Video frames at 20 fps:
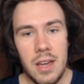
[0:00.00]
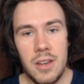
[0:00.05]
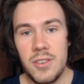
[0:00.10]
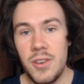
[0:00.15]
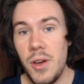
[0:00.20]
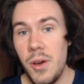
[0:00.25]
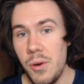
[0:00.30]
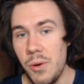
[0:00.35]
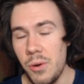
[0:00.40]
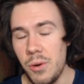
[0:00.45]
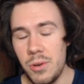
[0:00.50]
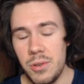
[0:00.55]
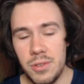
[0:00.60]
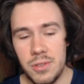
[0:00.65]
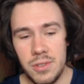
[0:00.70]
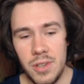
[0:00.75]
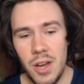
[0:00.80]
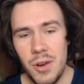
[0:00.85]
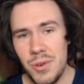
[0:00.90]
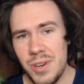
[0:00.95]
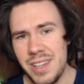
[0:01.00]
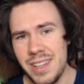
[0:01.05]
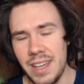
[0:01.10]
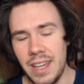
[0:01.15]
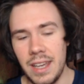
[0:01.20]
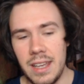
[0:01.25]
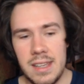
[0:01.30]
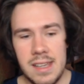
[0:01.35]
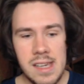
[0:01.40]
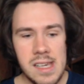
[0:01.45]
No, not
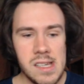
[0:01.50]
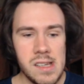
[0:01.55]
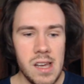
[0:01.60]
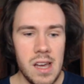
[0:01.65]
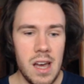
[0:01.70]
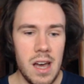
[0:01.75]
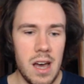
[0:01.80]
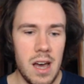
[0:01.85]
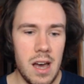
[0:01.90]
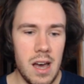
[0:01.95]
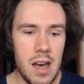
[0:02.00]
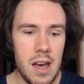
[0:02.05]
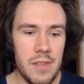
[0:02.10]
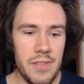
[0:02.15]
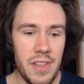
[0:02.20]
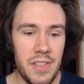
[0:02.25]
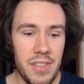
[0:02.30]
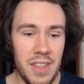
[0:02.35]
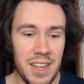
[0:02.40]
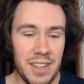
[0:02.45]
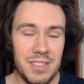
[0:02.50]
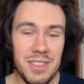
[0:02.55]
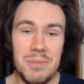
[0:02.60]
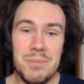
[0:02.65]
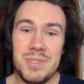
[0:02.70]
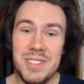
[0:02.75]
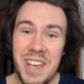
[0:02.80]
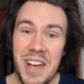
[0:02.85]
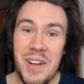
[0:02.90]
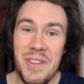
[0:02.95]
really. They thank
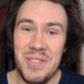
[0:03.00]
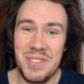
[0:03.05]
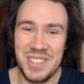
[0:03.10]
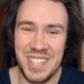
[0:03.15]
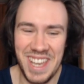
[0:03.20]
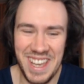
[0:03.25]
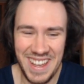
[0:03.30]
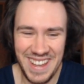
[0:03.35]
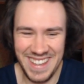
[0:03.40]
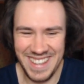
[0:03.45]
themselves.